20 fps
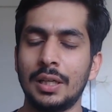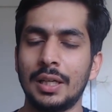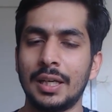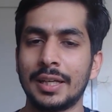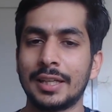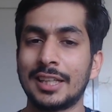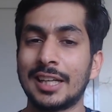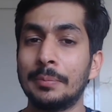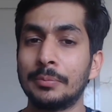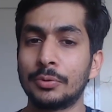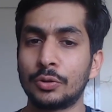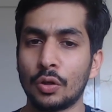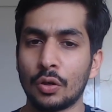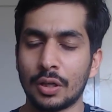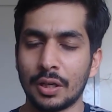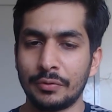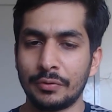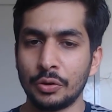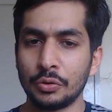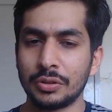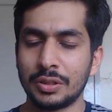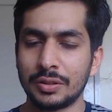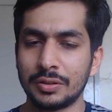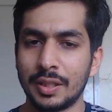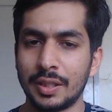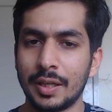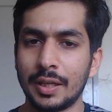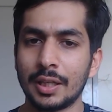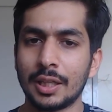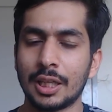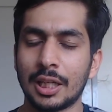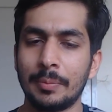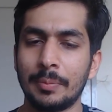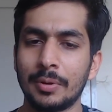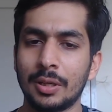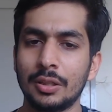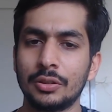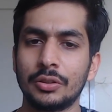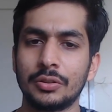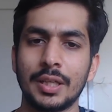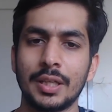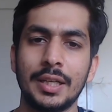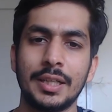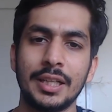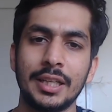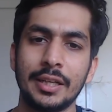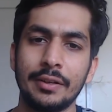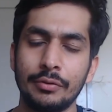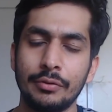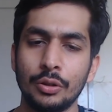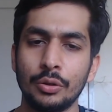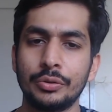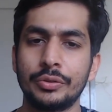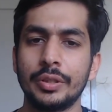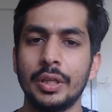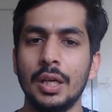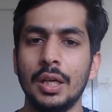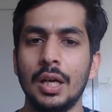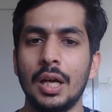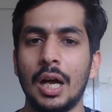like ChemSoc Reviews is there, Chemical Society Reviews,